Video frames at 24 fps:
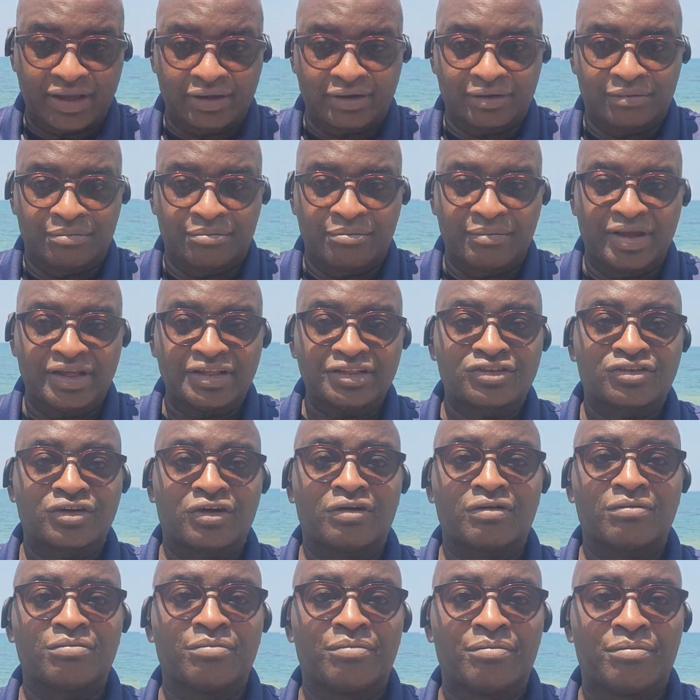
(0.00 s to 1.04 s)

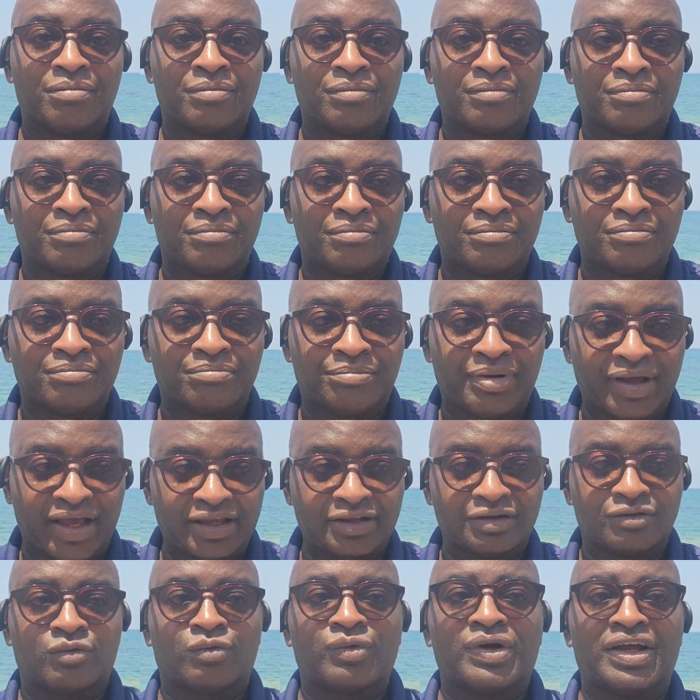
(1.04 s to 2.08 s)
mental
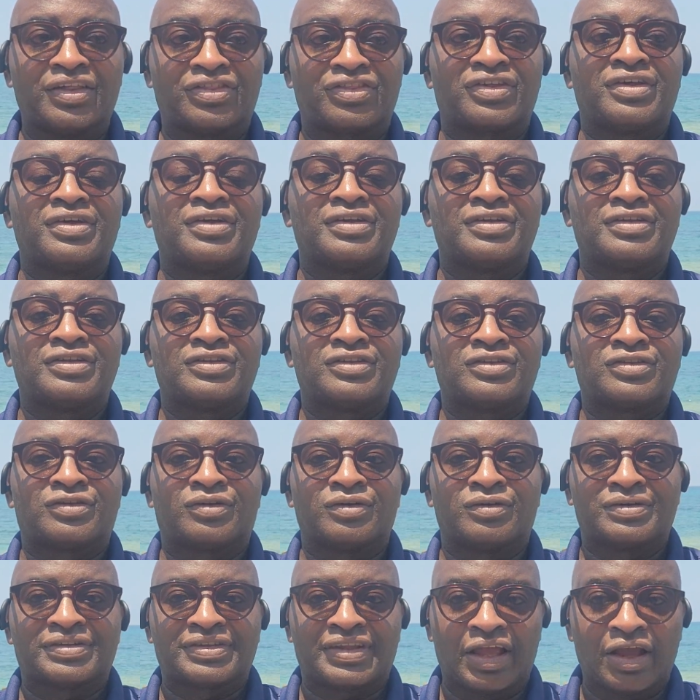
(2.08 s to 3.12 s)
bandwidth
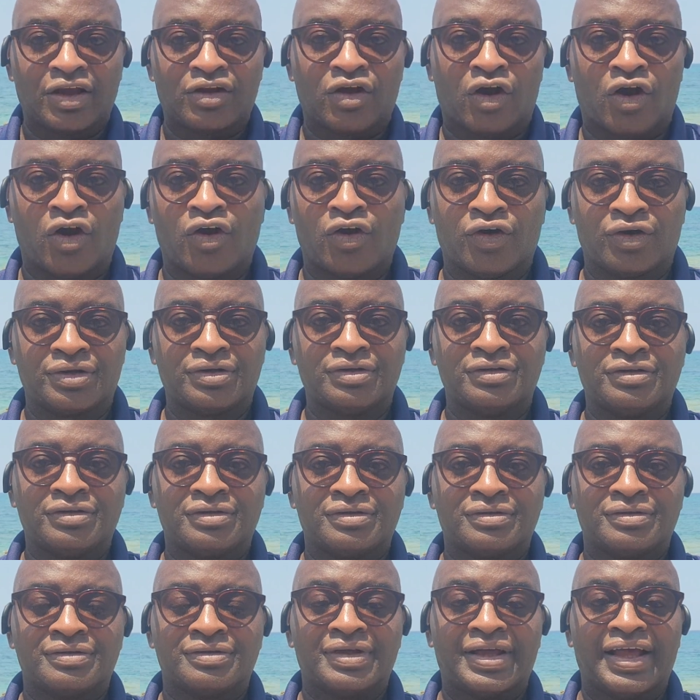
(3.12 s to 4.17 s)
to take on
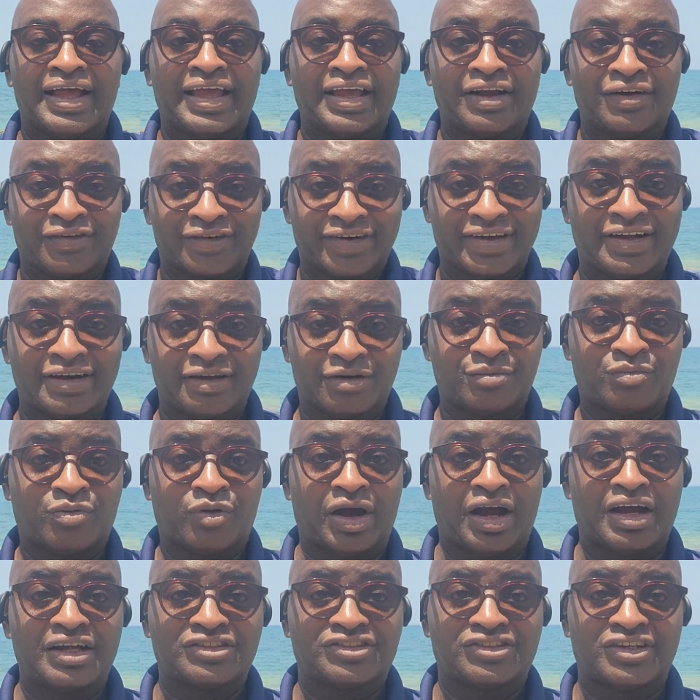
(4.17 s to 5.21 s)
a real
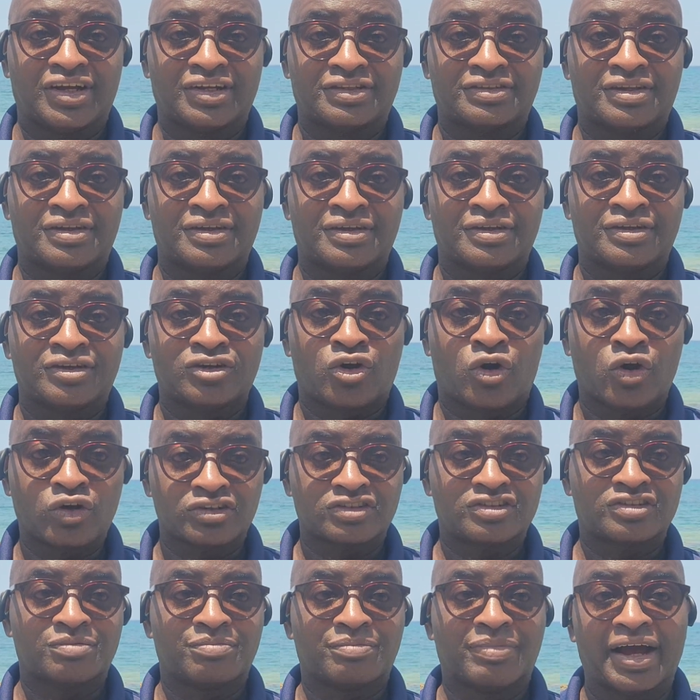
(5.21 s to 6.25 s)
project
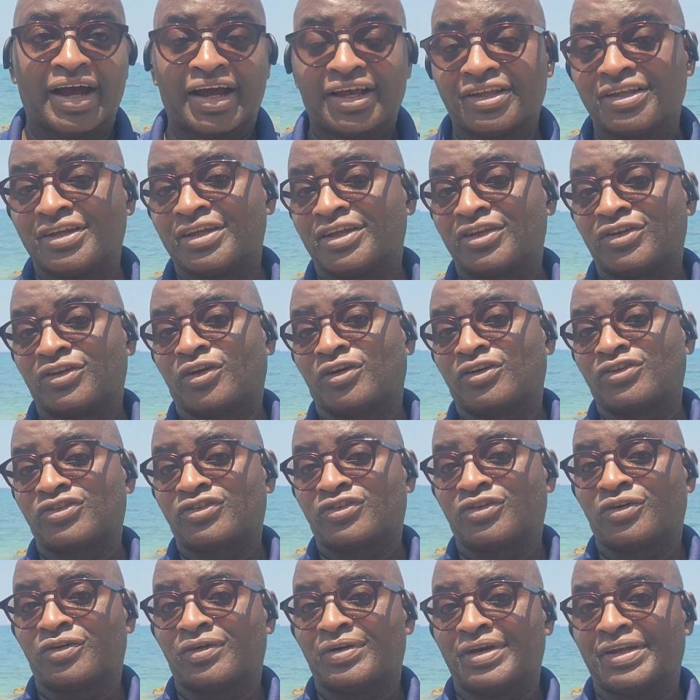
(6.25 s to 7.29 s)
coached by yours
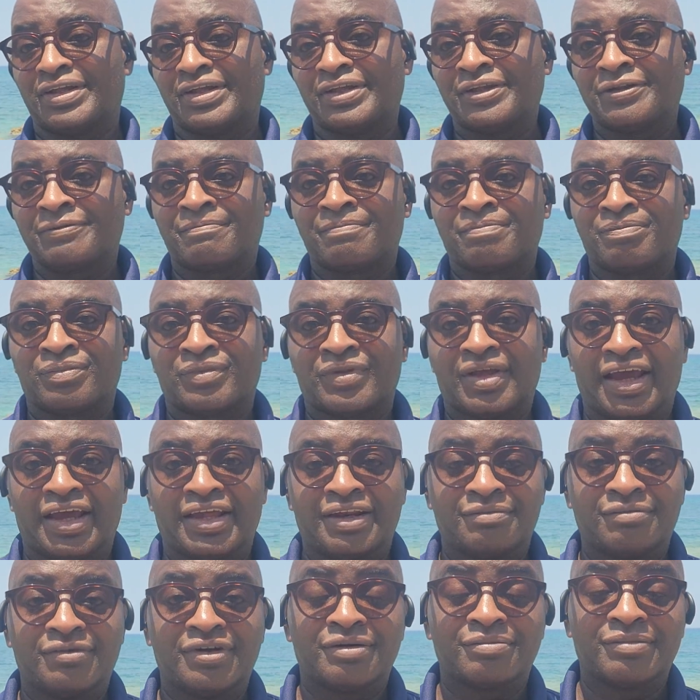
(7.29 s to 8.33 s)
truly
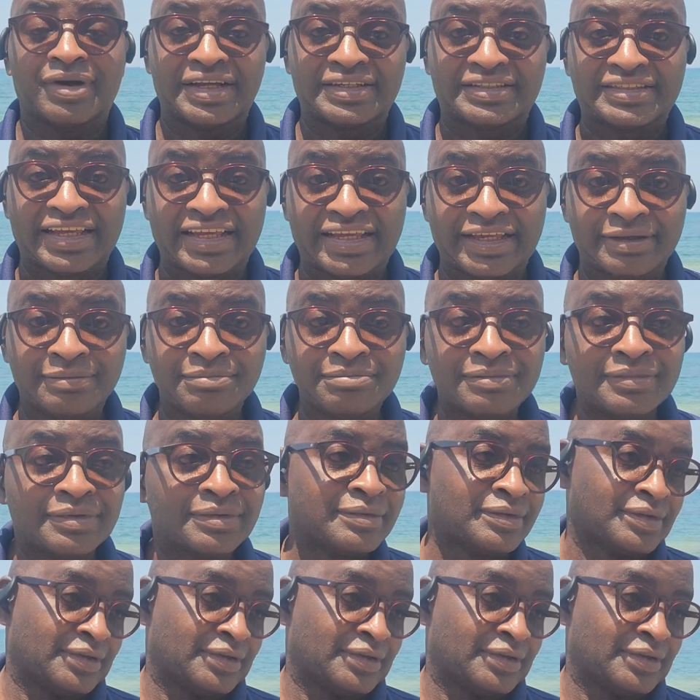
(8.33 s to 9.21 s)
and my team.